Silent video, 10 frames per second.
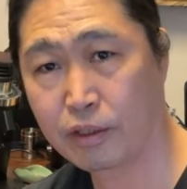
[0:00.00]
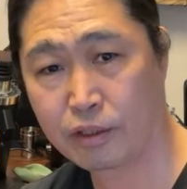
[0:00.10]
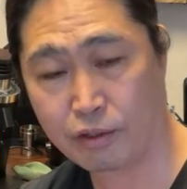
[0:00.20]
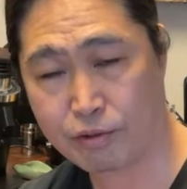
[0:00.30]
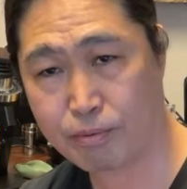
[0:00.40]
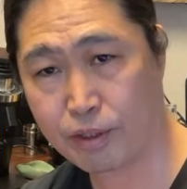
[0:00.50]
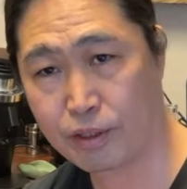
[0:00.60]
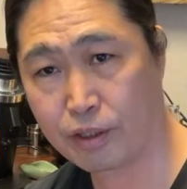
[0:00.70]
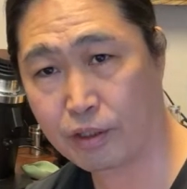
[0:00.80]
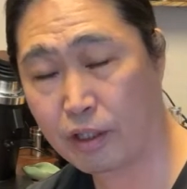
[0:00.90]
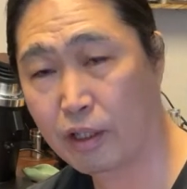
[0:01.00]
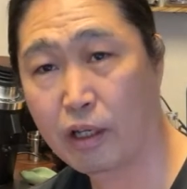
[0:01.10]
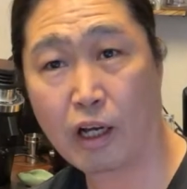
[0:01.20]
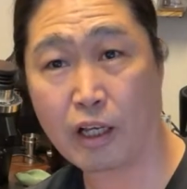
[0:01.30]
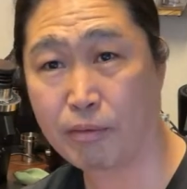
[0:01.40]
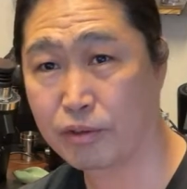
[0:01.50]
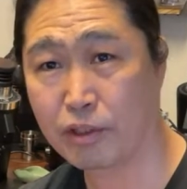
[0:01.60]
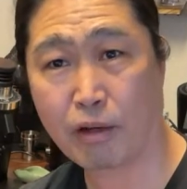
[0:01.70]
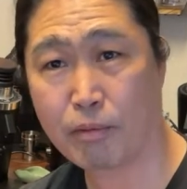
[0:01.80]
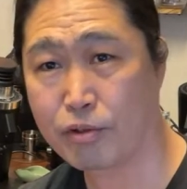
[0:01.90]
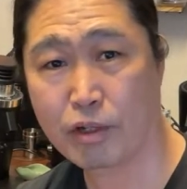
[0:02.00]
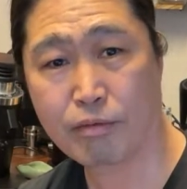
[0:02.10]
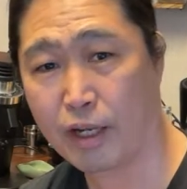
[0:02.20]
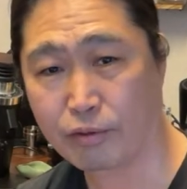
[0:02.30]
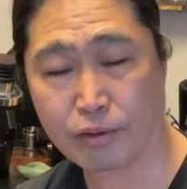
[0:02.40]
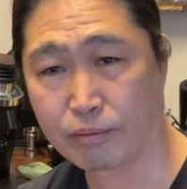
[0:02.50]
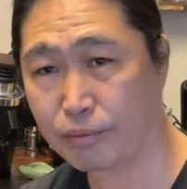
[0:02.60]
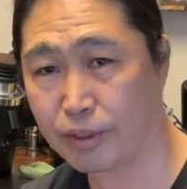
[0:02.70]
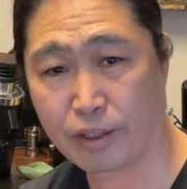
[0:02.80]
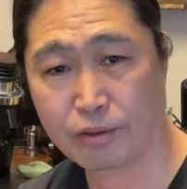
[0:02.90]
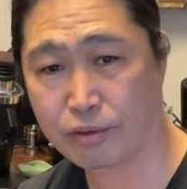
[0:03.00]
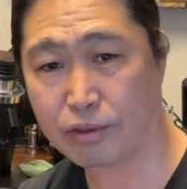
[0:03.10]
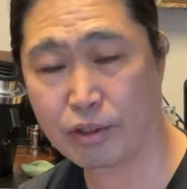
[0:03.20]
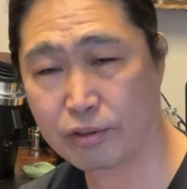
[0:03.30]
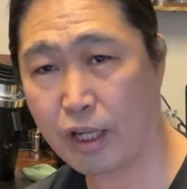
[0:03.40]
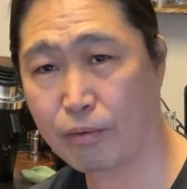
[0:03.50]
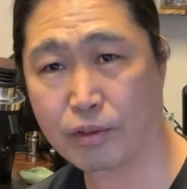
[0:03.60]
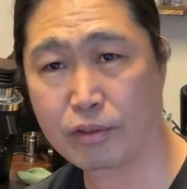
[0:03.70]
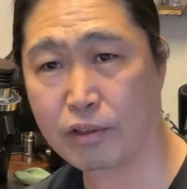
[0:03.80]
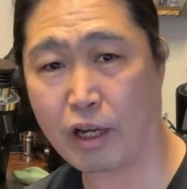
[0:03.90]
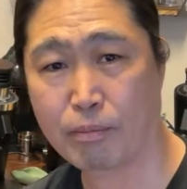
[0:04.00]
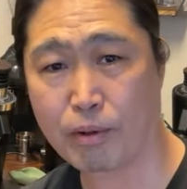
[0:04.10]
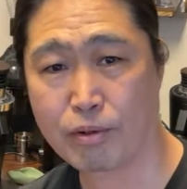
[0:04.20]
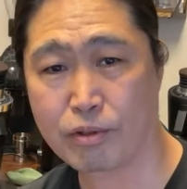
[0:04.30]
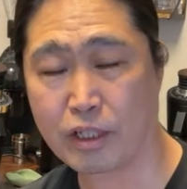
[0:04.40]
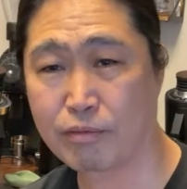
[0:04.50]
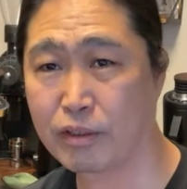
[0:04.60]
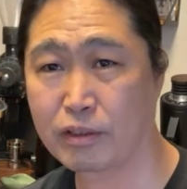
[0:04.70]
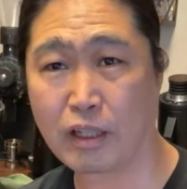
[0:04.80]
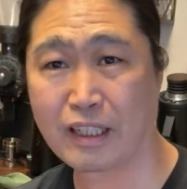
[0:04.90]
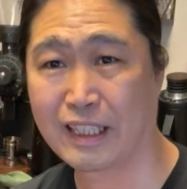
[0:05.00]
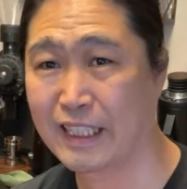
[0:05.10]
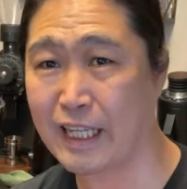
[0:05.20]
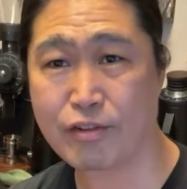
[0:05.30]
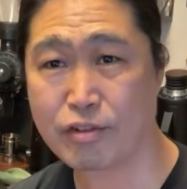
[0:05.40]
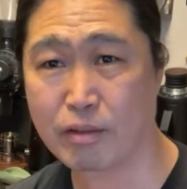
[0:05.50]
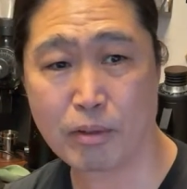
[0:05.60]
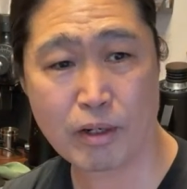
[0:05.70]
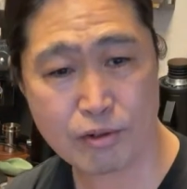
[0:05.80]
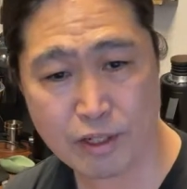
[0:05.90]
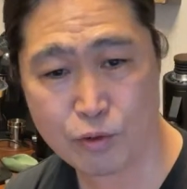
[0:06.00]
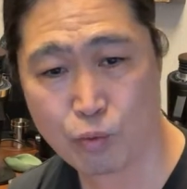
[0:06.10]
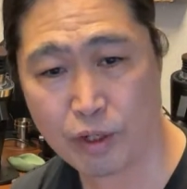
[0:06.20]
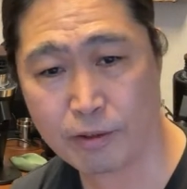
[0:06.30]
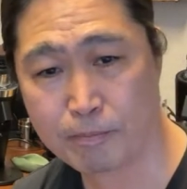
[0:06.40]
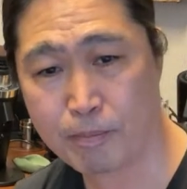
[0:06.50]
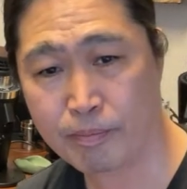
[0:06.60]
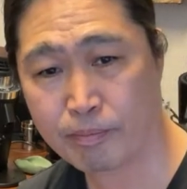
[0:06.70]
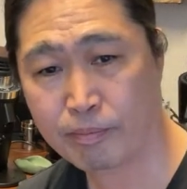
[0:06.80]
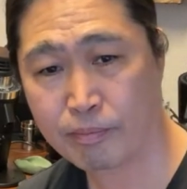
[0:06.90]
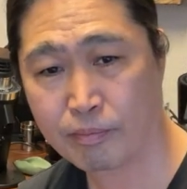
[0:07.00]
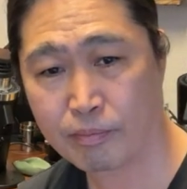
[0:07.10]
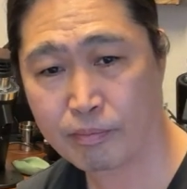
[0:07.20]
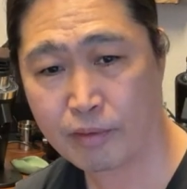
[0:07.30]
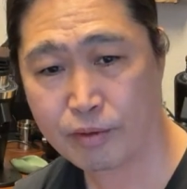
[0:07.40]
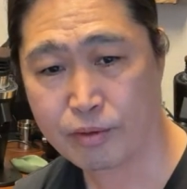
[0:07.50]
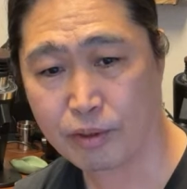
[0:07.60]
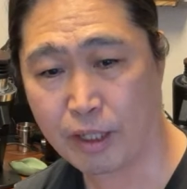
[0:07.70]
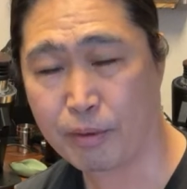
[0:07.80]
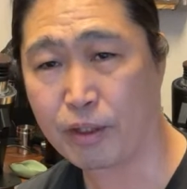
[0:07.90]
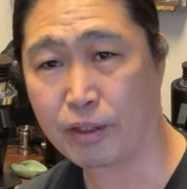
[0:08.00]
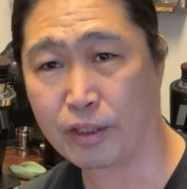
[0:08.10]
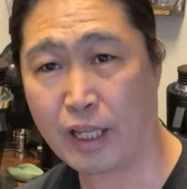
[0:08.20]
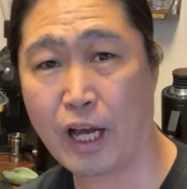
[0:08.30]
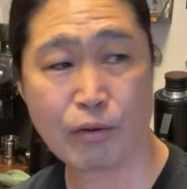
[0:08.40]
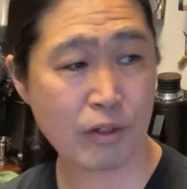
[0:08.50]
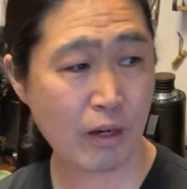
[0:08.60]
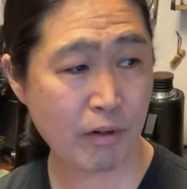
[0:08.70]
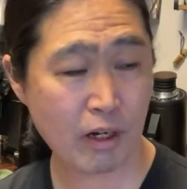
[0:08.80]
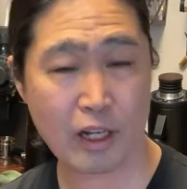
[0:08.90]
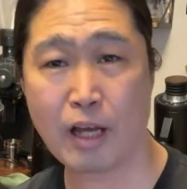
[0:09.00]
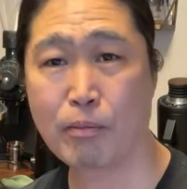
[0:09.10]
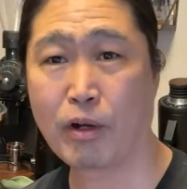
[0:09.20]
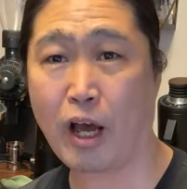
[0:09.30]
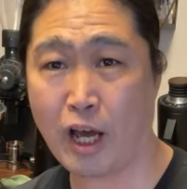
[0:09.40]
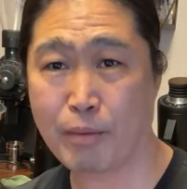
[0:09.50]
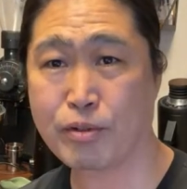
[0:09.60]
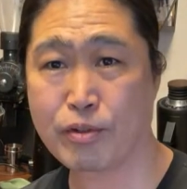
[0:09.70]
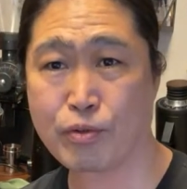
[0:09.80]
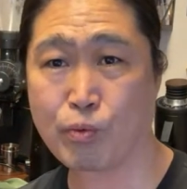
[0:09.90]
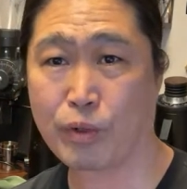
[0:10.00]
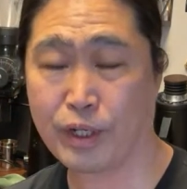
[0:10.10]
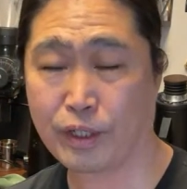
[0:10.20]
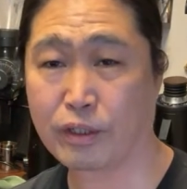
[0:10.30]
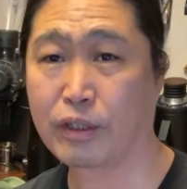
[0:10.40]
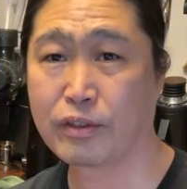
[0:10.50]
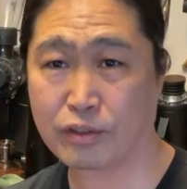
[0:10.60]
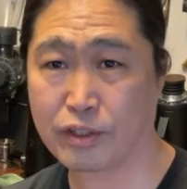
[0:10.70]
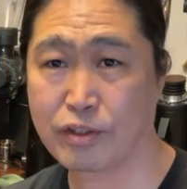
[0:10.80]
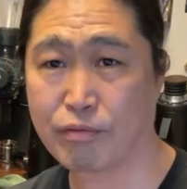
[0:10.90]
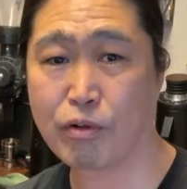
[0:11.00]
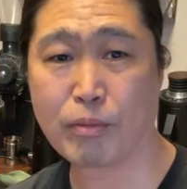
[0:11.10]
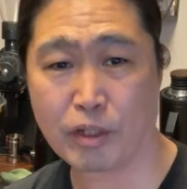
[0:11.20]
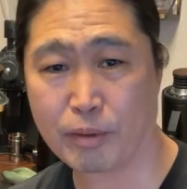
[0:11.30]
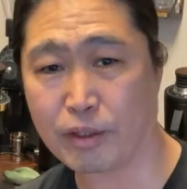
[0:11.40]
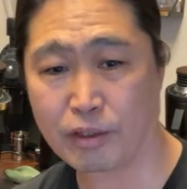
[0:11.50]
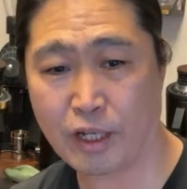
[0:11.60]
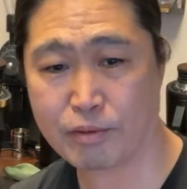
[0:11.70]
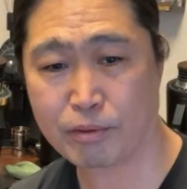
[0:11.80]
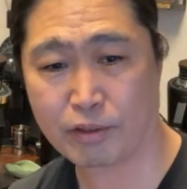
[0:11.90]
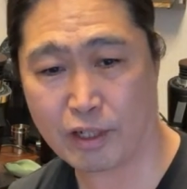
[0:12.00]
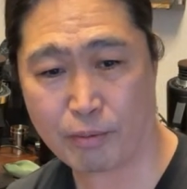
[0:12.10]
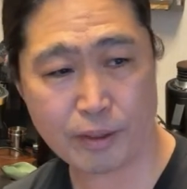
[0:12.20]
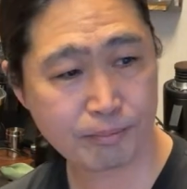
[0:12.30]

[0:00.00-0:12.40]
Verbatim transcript: is pretty good. Uh, even stock burrs are fine too. Okay, just you know, stock with the stock burrs, even uh, DRC birds as well. So I mean, now you have a lot more options with 64 millimeter. Let's put it that way.